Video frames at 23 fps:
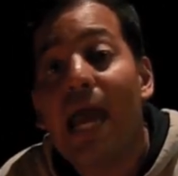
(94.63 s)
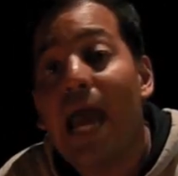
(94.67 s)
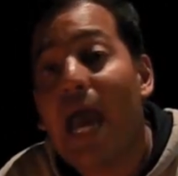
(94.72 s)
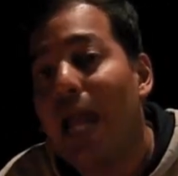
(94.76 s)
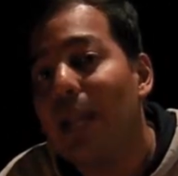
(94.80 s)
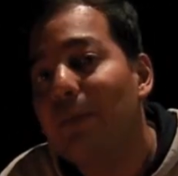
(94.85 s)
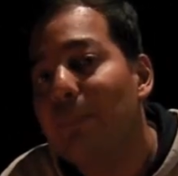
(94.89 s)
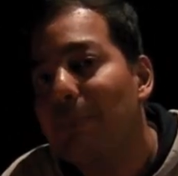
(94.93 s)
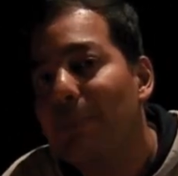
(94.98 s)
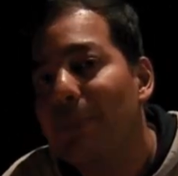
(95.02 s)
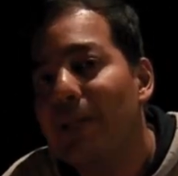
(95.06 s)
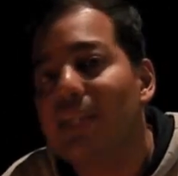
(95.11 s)

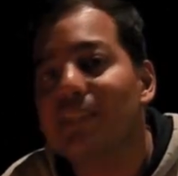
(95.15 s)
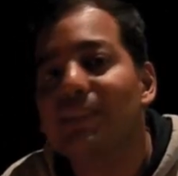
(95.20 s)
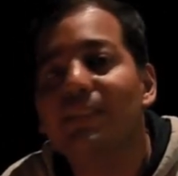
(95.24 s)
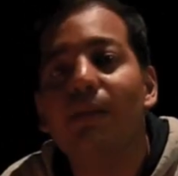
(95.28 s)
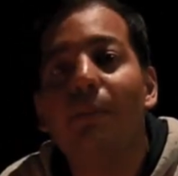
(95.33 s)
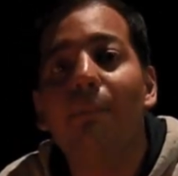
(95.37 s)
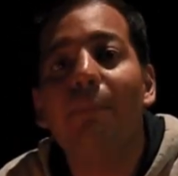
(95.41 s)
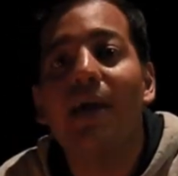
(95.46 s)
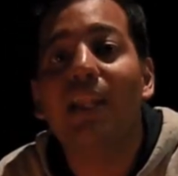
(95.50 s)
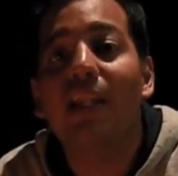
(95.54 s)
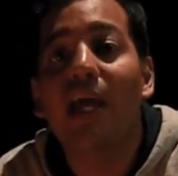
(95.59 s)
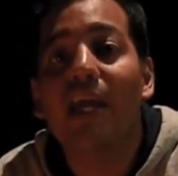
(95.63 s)
and press the
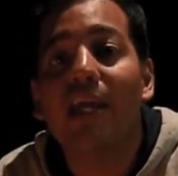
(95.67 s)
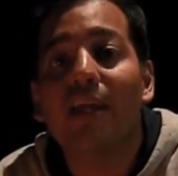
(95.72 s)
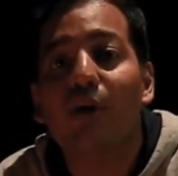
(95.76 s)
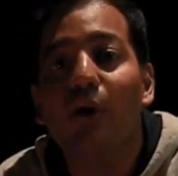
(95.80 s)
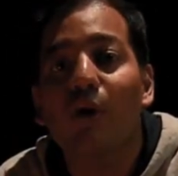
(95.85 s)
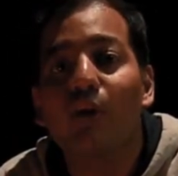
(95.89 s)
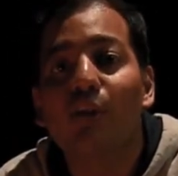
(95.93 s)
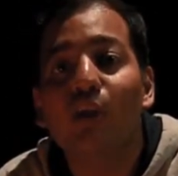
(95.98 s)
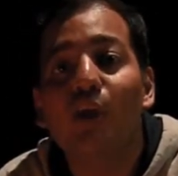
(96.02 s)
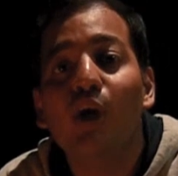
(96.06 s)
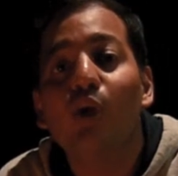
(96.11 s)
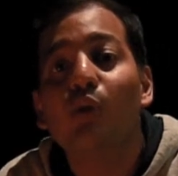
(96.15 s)
bell
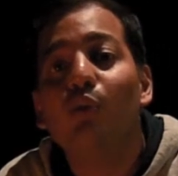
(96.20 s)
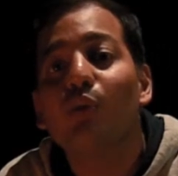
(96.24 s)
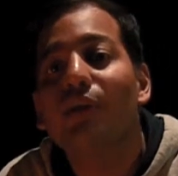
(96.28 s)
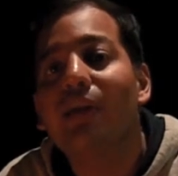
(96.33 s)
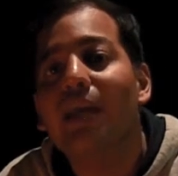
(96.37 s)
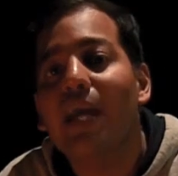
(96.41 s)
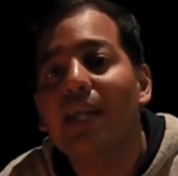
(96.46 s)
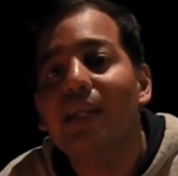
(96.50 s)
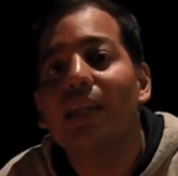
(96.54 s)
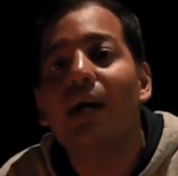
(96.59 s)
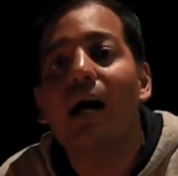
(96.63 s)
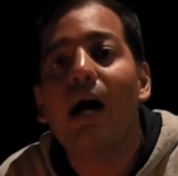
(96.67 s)
icon to
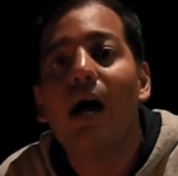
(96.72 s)
get